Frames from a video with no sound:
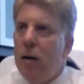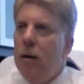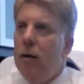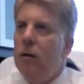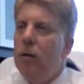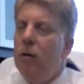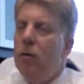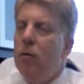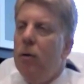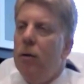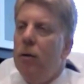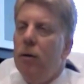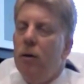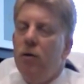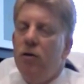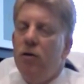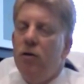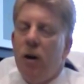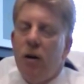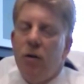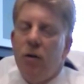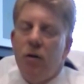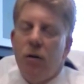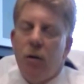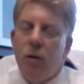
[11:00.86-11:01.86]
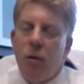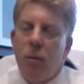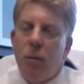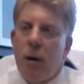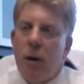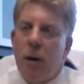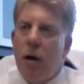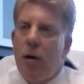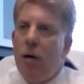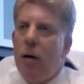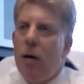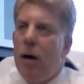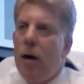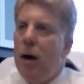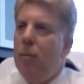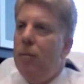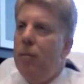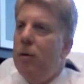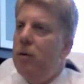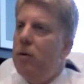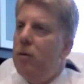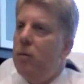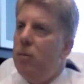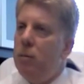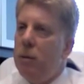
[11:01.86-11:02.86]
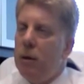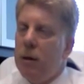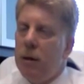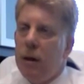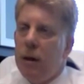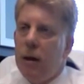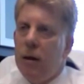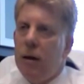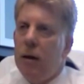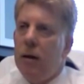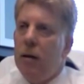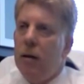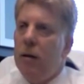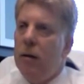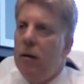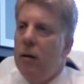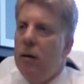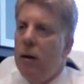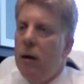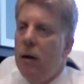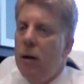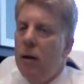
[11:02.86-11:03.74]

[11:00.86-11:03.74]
either with a change in their bowel habits, bleeding,